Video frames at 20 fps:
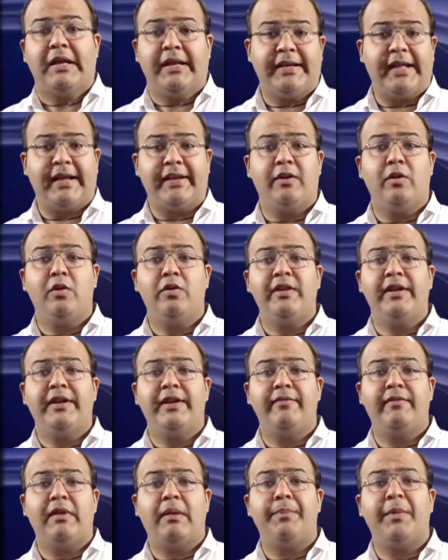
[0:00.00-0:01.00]
Technology
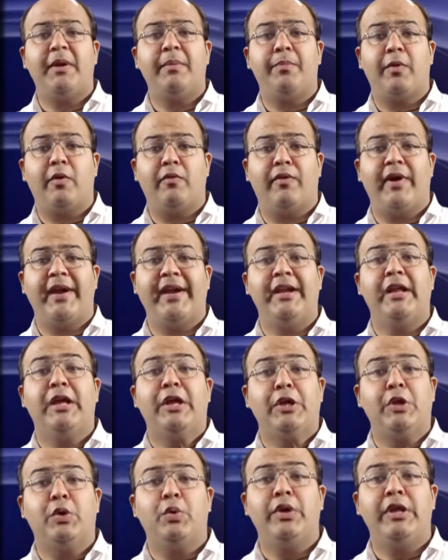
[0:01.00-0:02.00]
development provides
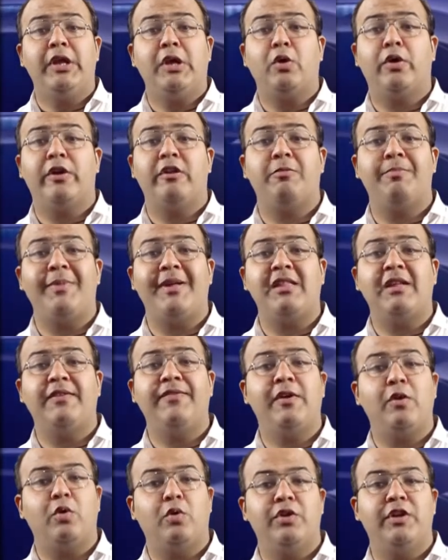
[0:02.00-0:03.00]
unique or
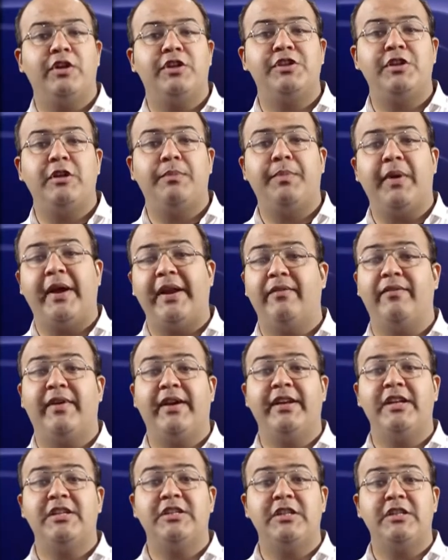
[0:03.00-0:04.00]
specific ownership
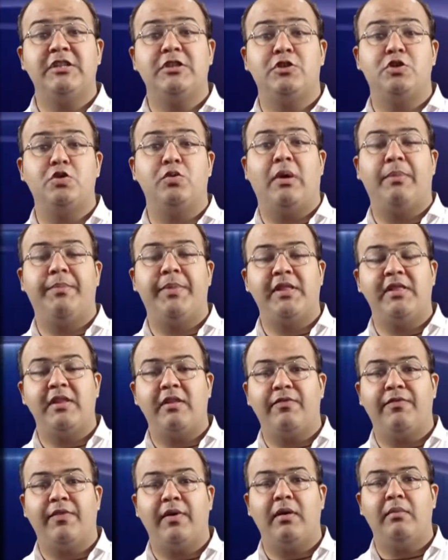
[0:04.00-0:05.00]
advantages to a business
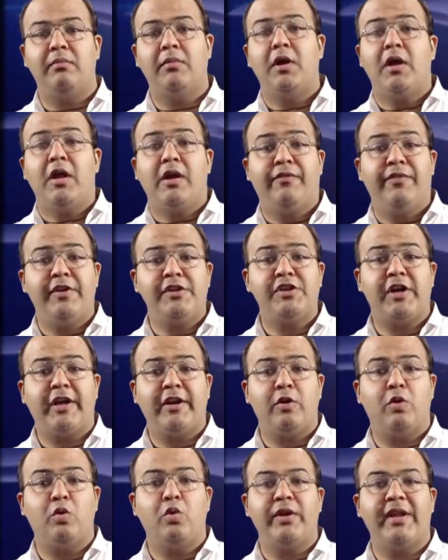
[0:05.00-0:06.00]
firm, which are
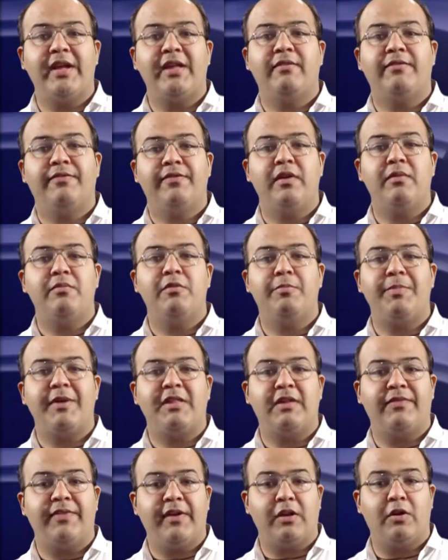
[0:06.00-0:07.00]
known as
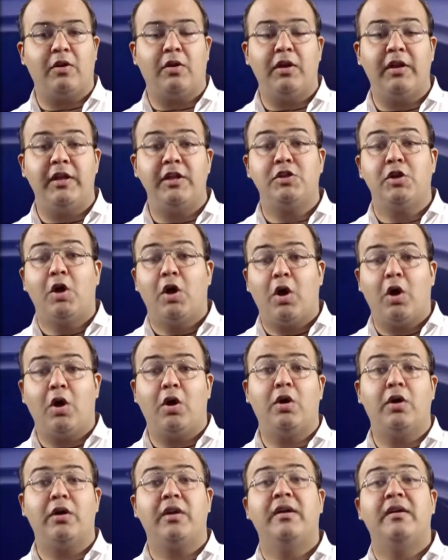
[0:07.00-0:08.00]
firm-specific knowledge
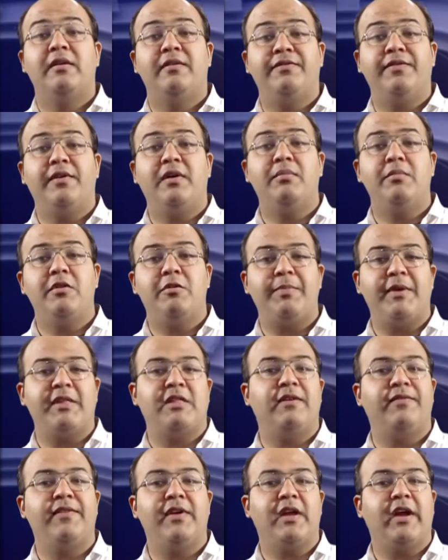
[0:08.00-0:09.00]
or
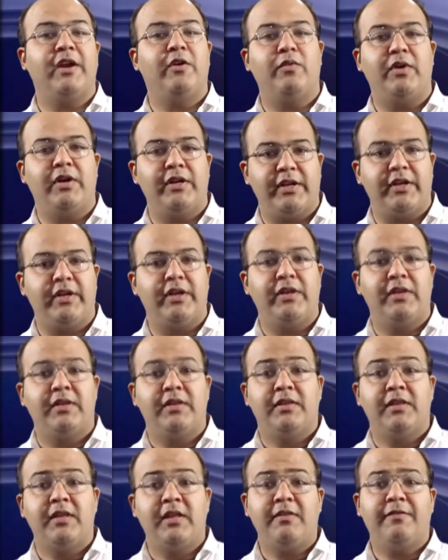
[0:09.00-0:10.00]
firm-specific advantage.
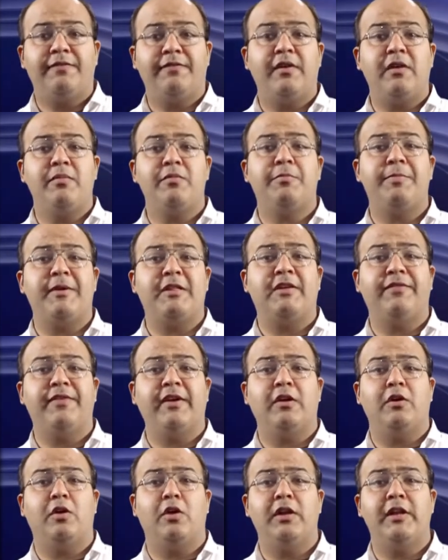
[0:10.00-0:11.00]
This firm-specific
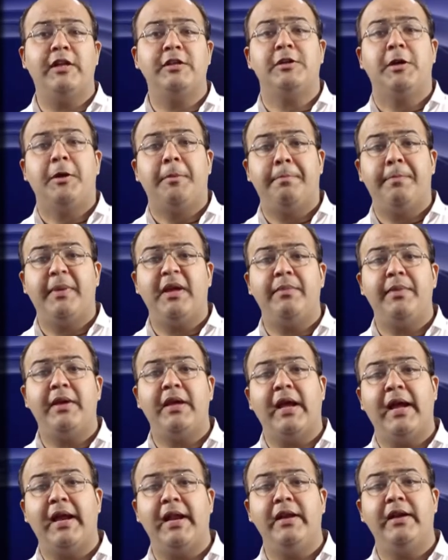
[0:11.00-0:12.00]
knowledge may be
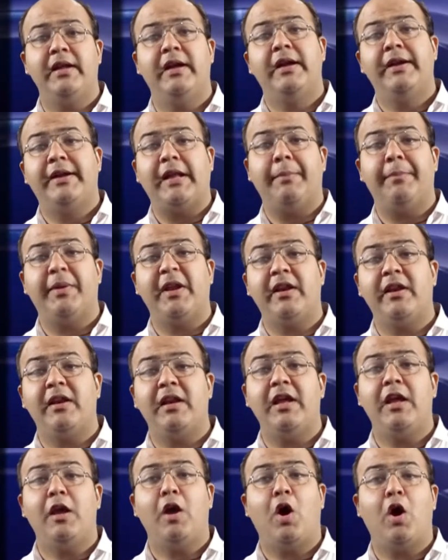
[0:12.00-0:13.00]
held
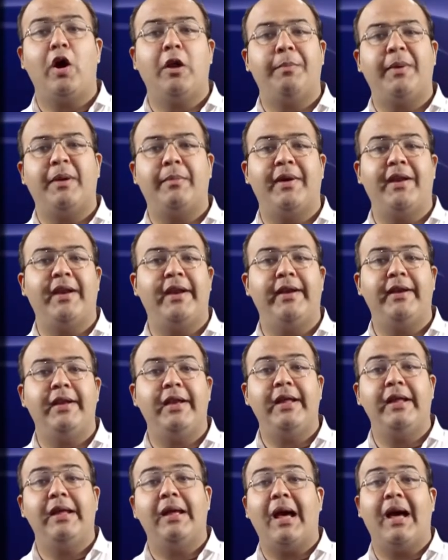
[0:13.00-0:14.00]
temporarily or
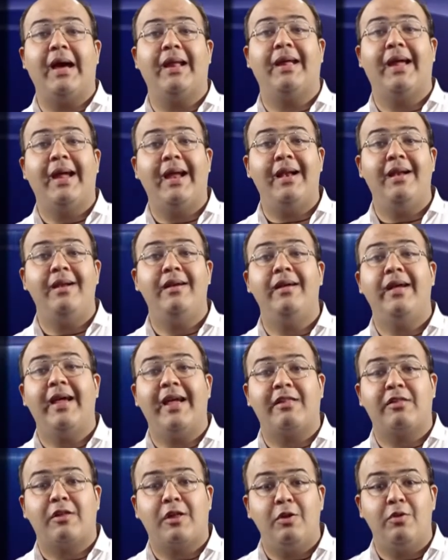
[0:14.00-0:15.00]
permanently, or held
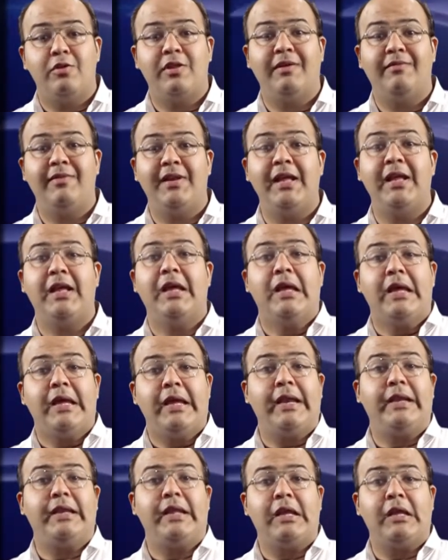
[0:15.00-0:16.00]
exclusively.
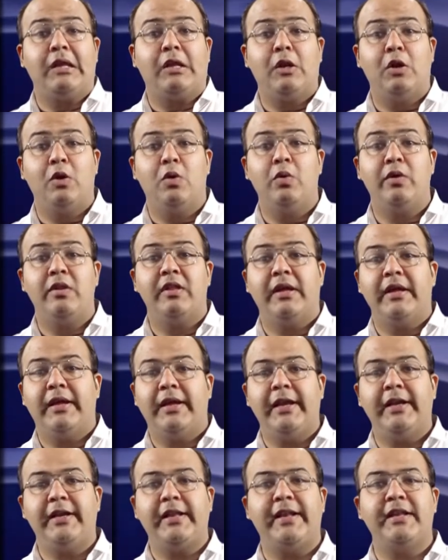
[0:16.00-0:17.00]
It includes
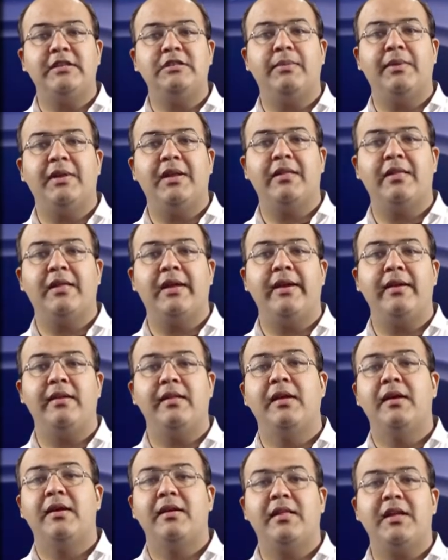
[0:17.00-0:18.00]
intangible assets
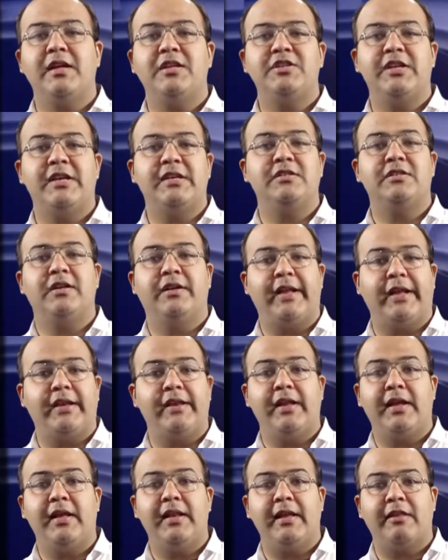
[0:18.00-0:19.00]
such as
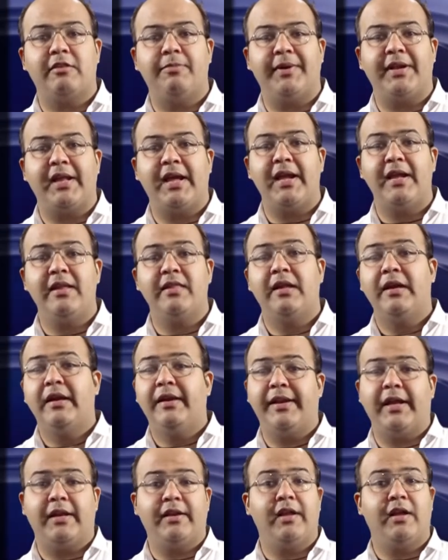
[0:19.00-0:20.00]
technical expertise,
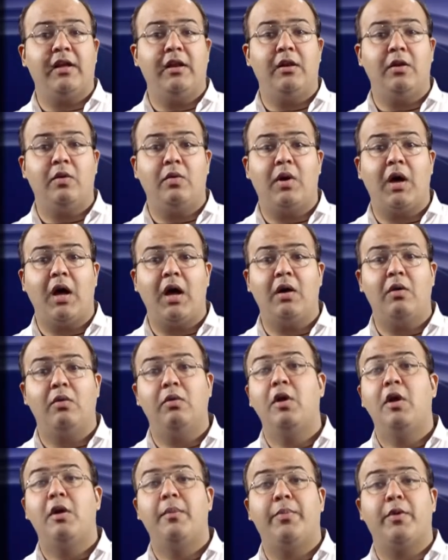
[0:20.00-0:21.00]
technical
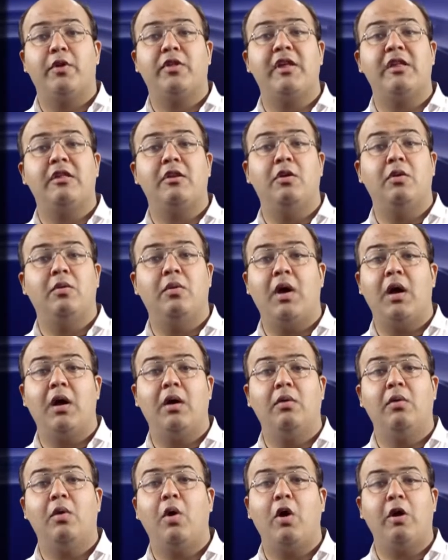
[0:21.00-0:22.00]
know-how, process
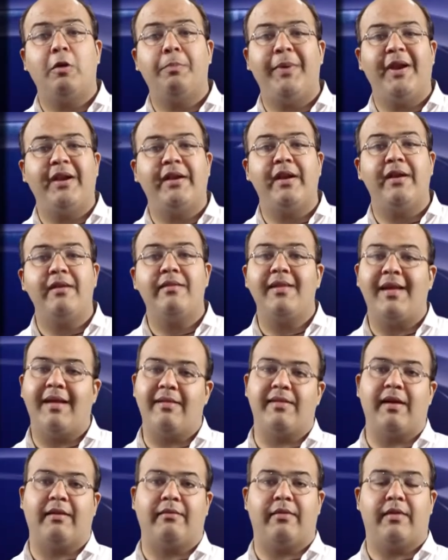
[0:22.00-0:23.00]
know-how, or patents,
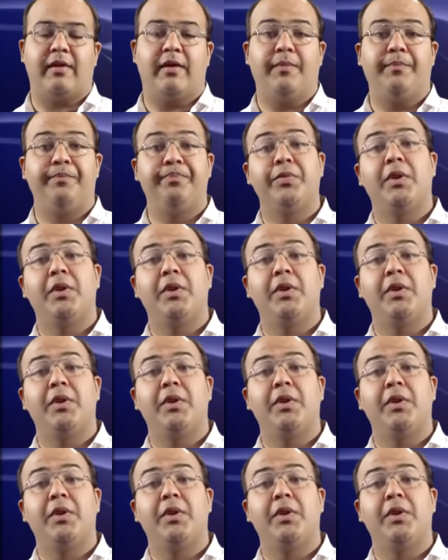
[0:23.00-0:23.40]
etc.